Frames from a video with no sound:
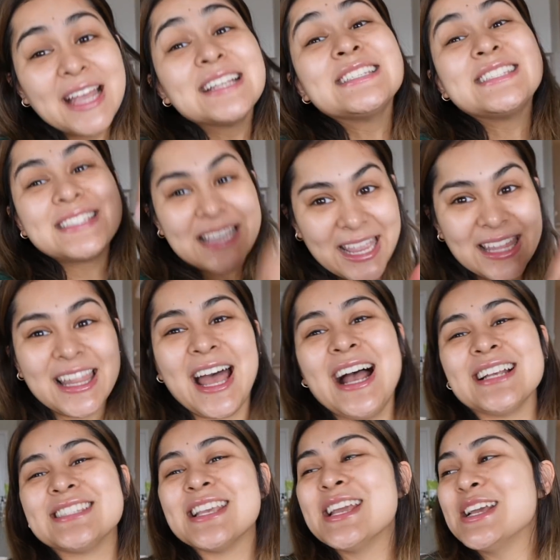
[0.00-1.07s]
say
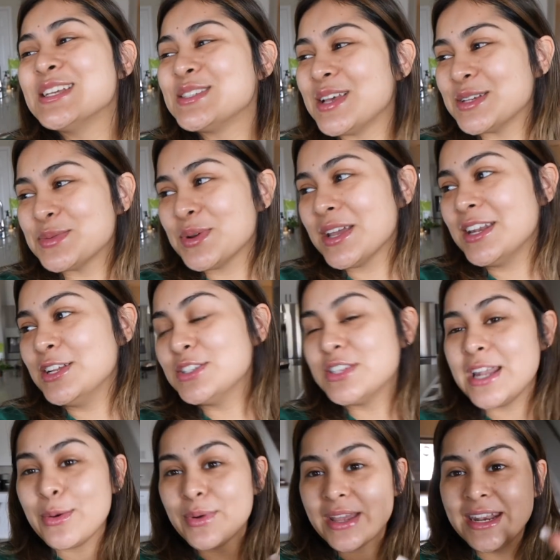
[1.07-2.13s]
less. So that's what we're gonna do
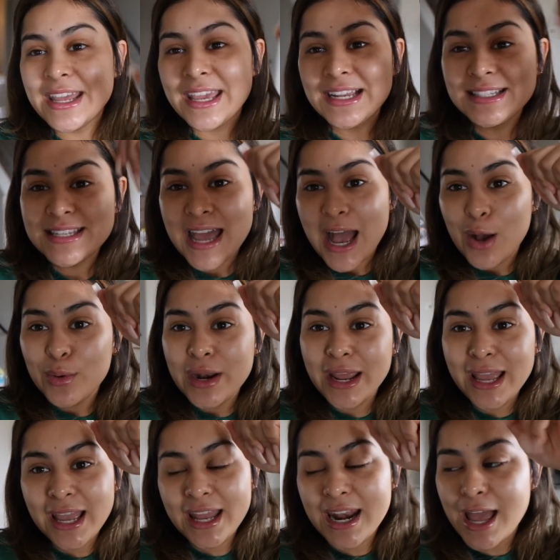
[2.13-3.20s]
today. We're gonna get down
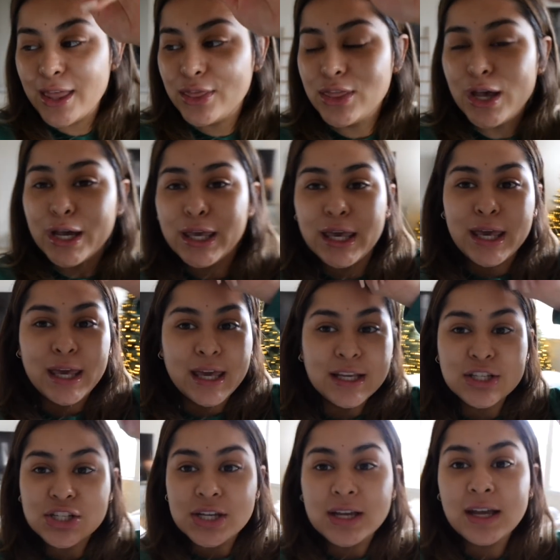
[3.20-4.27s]
in the
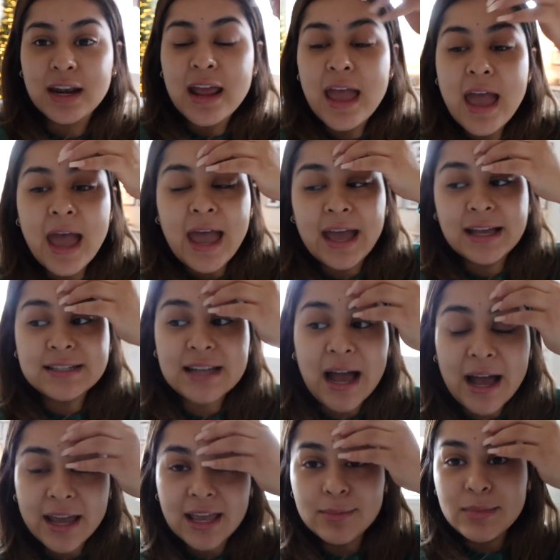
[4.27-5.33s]
kitchen and
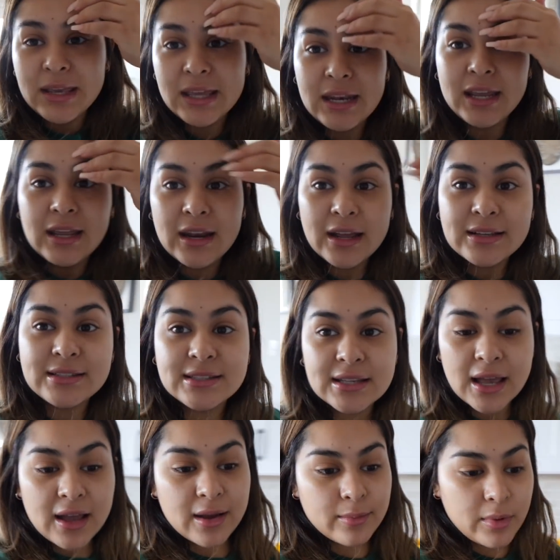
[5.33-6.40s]
I am eating
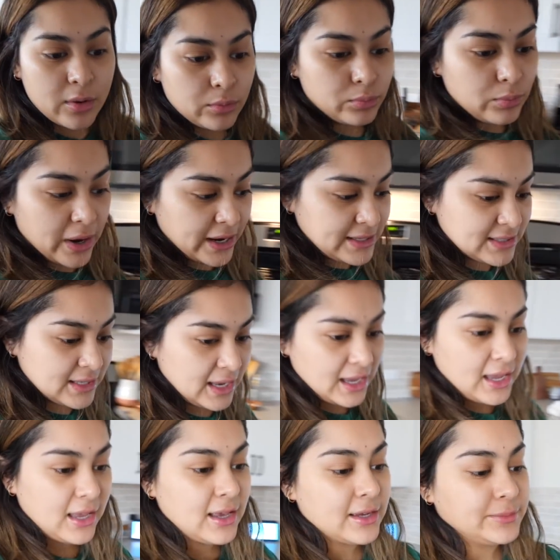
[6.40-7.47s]
some rice cake,